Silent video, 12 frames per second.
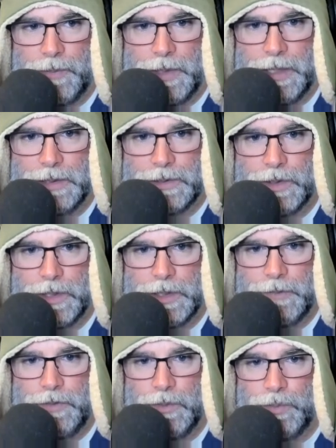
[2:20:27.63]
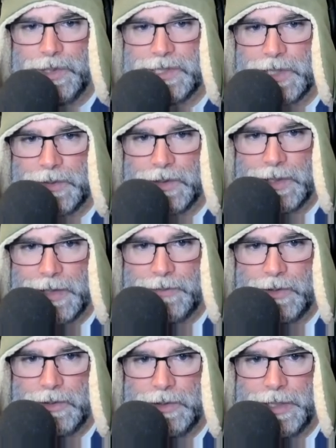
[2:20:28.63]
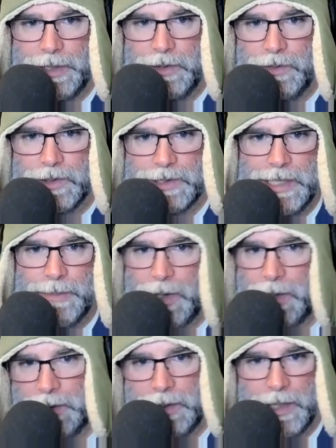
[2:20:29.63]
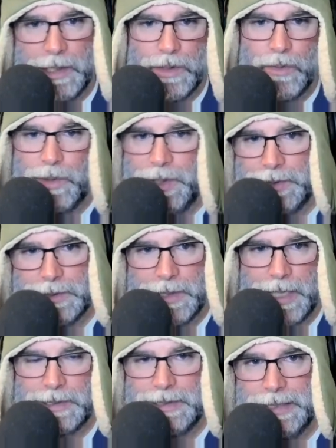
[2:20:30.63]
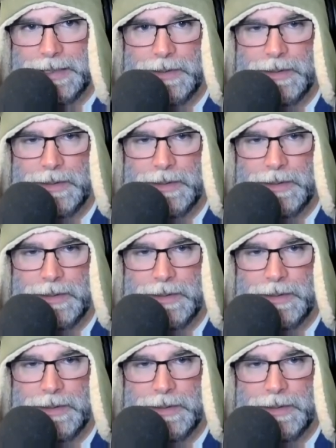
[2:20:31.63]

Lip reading: so like if you restart the level and you just keep on getting coins and that's it?